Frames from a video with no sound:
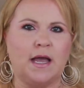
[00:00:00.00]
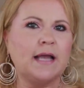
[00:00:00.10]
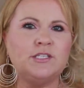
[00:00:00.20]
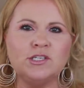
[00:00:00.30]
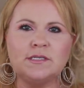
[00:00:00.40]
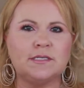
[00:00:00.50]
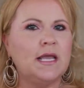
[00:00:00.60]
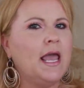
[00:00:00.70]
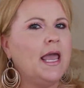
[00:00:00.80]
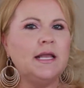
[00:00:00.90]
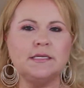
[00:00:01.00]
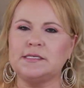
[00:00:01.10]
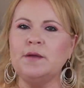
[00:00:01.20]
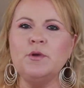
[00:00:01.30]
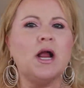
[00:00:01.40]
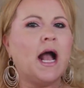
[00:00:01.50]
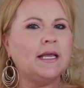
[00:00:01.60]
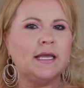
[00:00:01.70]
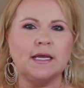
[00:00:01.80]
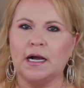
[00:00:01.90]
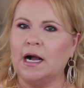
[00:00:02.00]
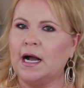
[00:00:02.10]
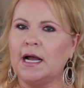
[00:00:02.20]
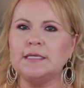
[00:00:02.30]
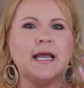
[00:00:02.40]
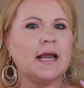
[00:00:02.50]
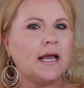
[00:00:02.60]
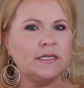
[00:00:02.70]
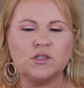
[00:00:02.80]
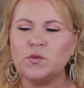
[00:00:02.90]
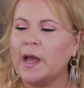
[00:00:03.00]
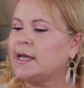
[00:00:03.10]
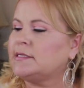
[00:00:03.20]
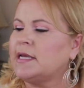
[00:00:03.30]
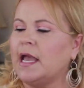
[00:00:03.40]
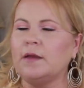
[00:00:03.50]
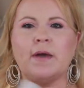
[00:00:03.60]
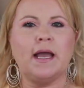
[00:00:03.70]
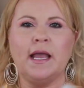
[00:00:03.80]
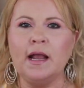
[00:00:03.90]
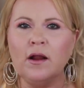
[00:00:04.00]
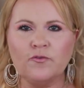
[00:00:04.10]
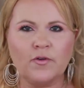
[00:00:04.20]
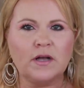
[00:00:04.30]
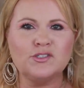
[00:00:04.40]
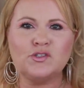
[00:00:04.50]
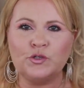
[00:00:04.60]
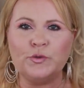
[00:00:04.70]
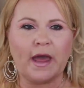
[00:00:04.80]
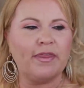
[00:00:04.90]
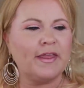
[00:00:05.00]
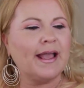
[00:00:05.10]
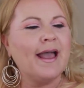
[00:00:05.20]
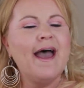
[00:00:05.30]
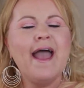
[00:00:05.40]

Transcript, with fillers: I just, in the summer, I get hot and I sweat and my hair falls to nothing.